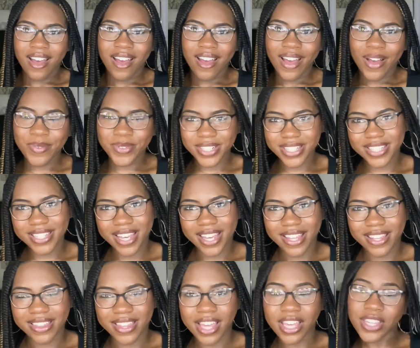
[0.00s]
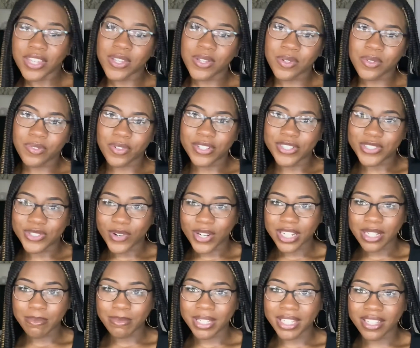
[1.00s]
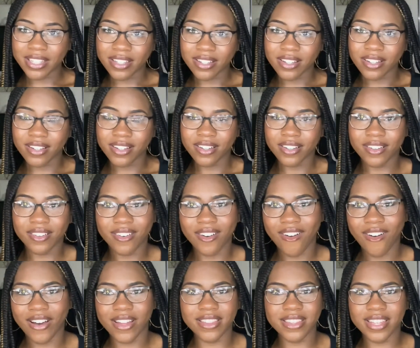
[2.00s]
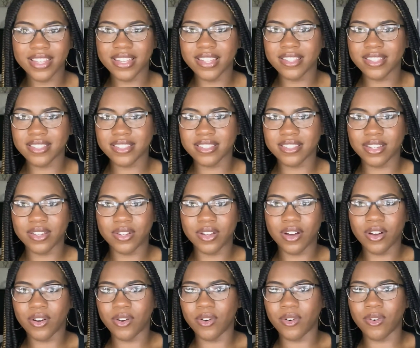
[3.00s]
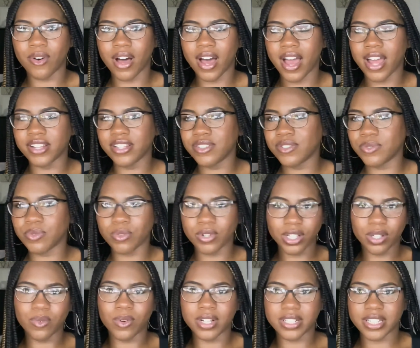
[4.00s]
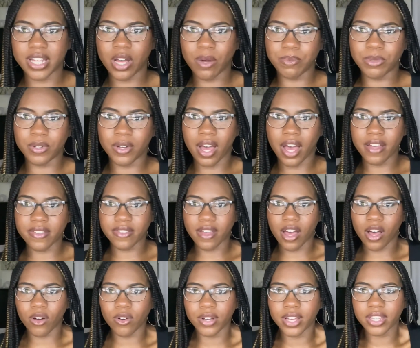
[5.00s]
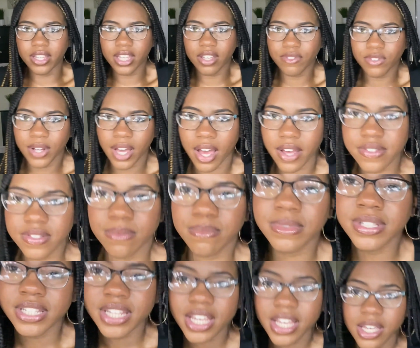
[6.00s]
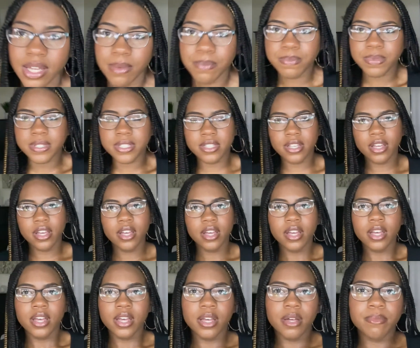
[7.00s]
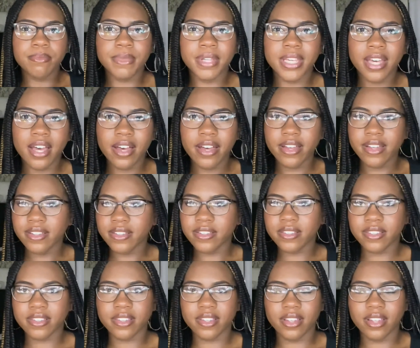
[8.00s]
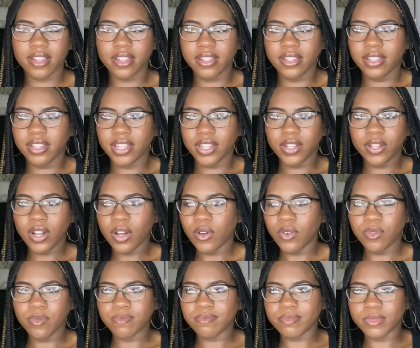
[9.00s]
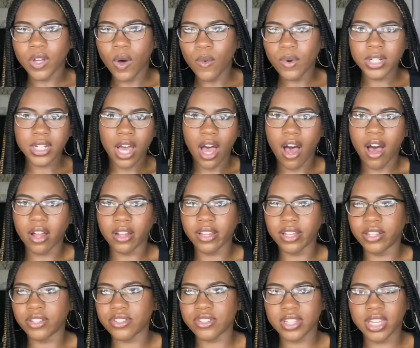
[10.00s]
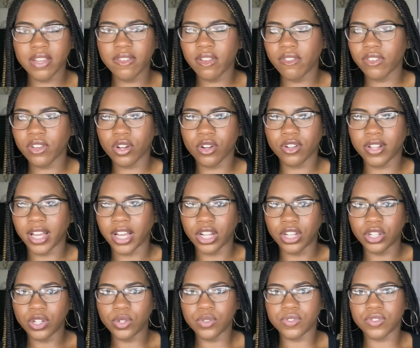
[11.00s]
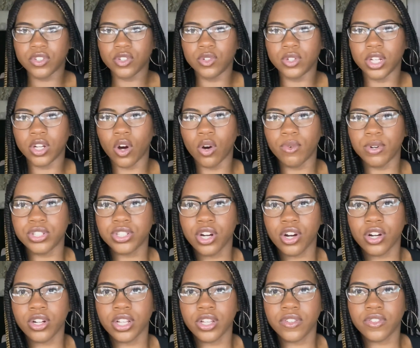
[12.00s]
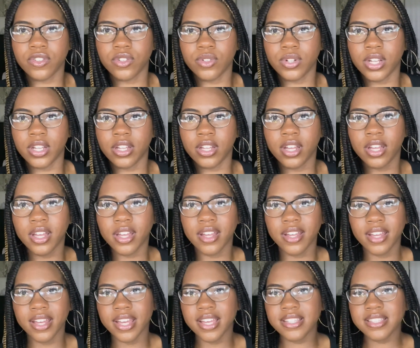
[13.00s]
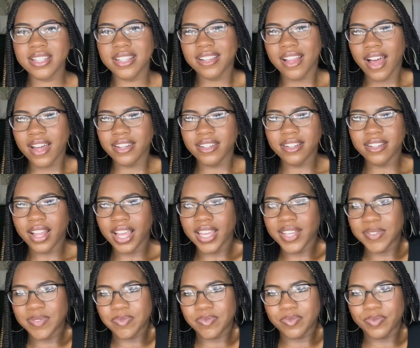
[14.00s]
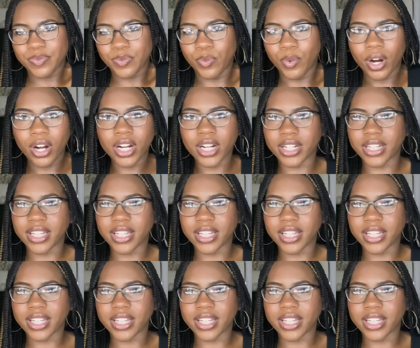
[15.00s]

I want to say thank you for joining me on this. You know, I just really want to help you guys out and give you guys some tips, because, you know, going to college, even if you're like a new student or returning student, it's a lot of like work.